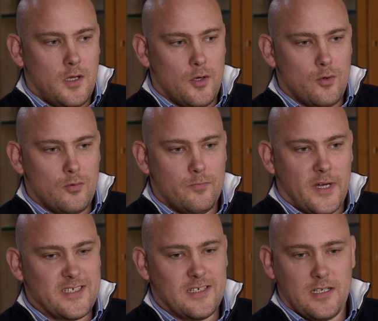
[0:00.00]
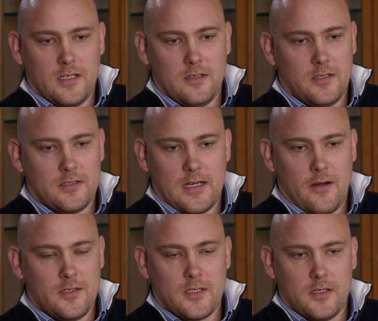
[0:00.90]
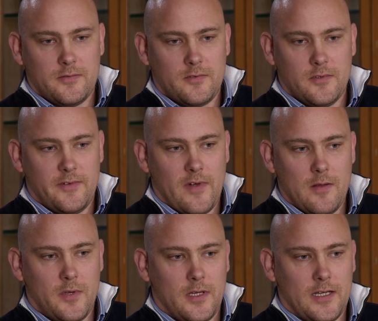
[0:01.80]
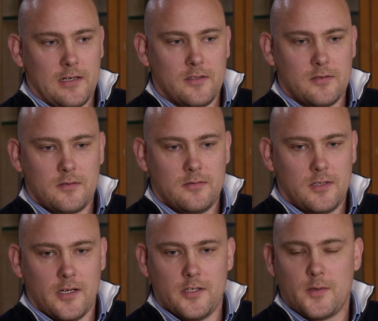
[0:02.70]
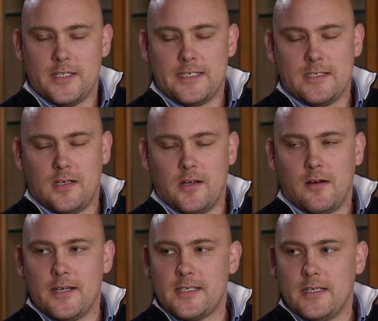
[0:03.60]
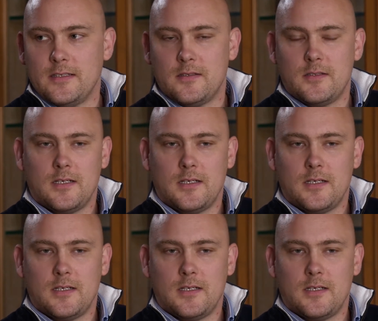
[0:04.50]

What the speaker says: who basically is now in charge of sort of developing England's under-20s and under-18s.